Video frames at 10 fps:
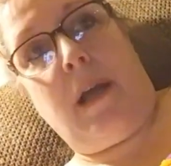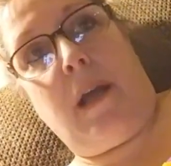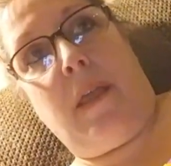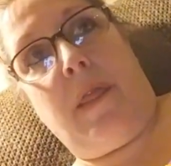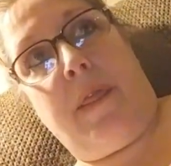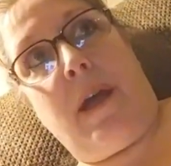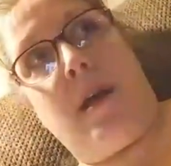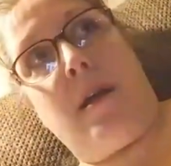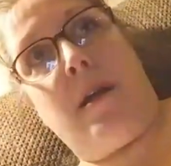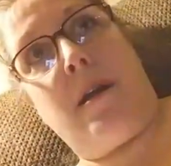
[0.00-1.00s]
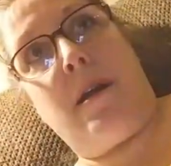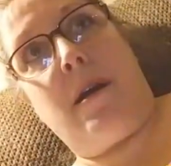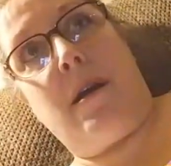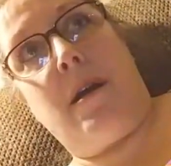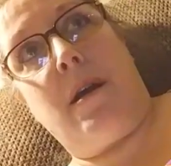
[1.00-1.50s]
and then
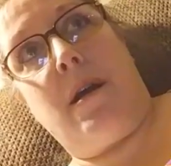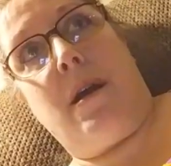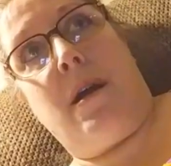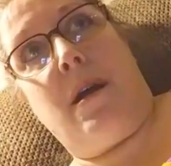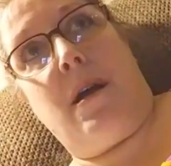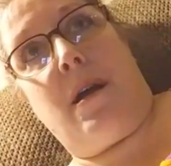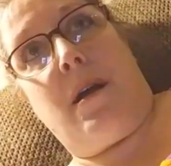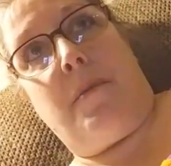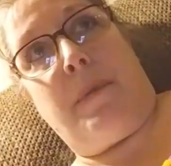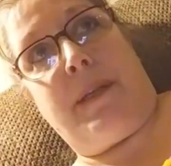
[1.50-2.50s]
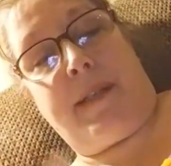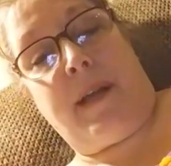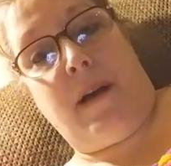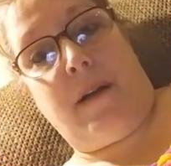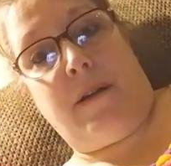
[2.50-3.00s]
my
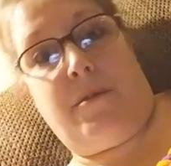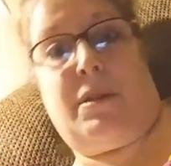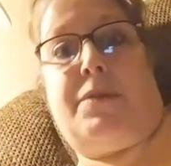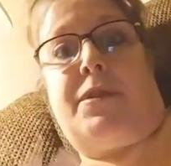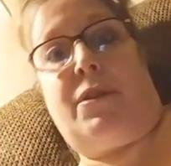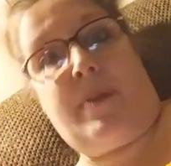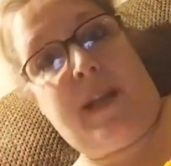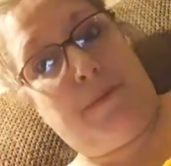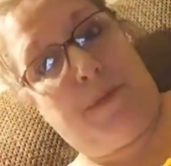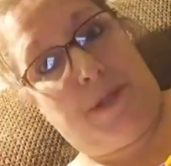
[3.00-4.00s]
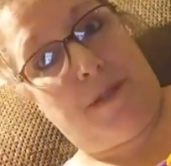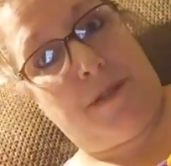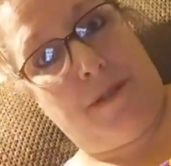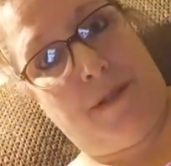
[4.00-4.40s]
son, who lives in New Hampshire,